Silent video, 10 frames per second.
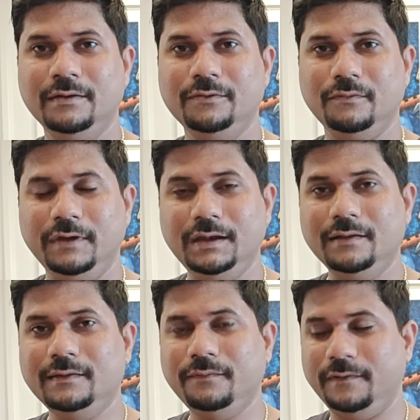So
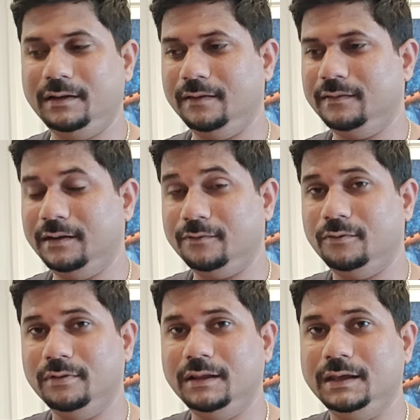Venus, if it sits
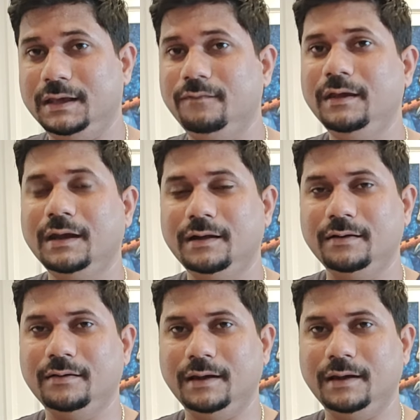on the giving end,